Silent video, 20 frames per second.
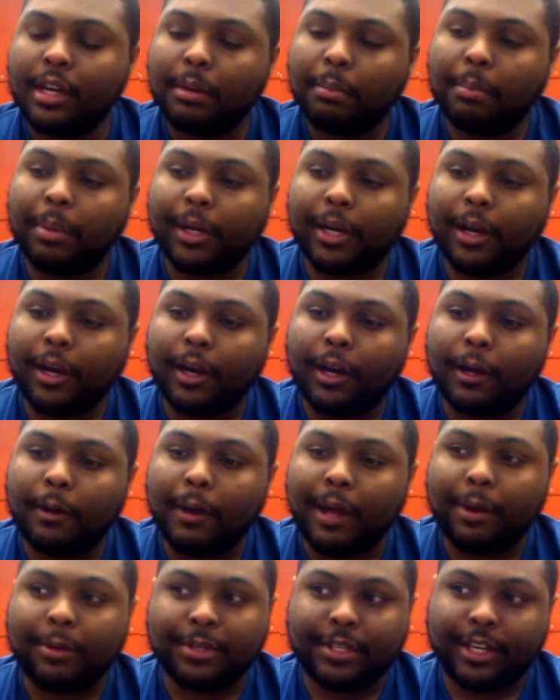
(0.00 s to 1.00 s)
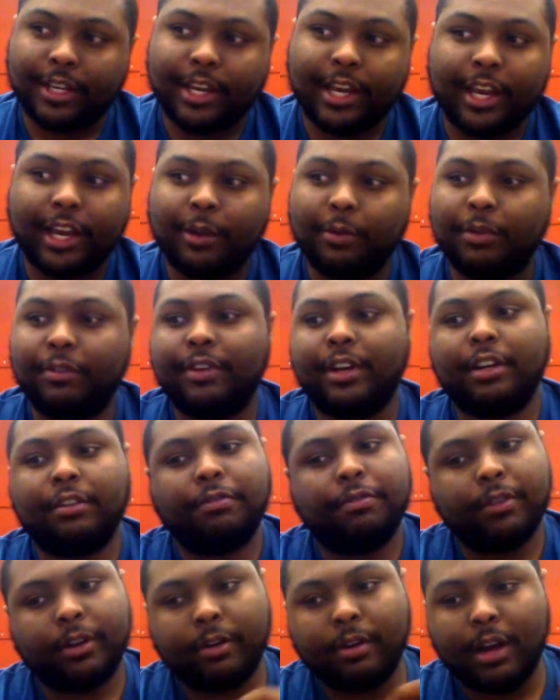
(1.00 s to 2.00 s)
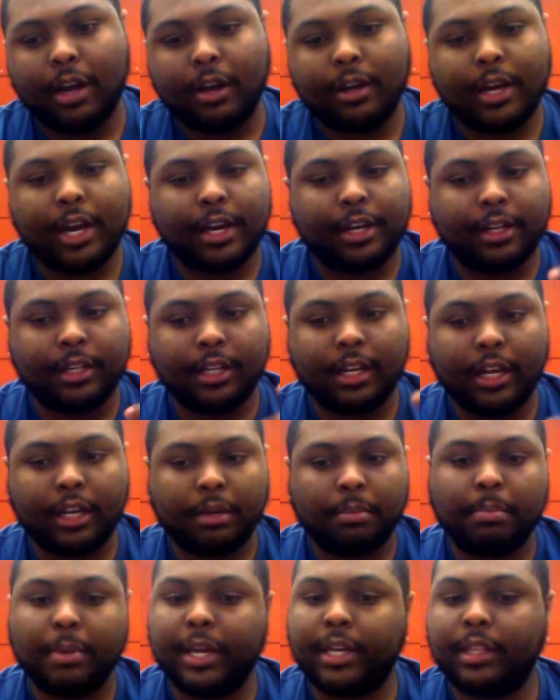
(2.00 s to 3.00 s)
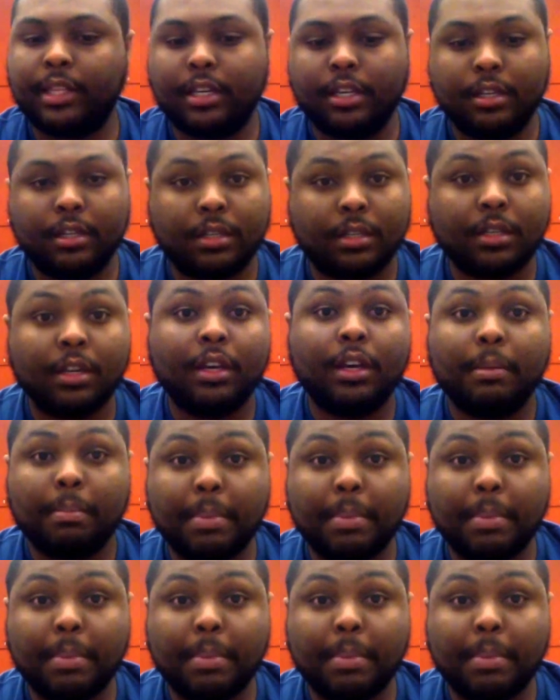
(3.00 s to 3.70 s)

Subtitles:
But I was like, hey, we've got to figure out how to like make these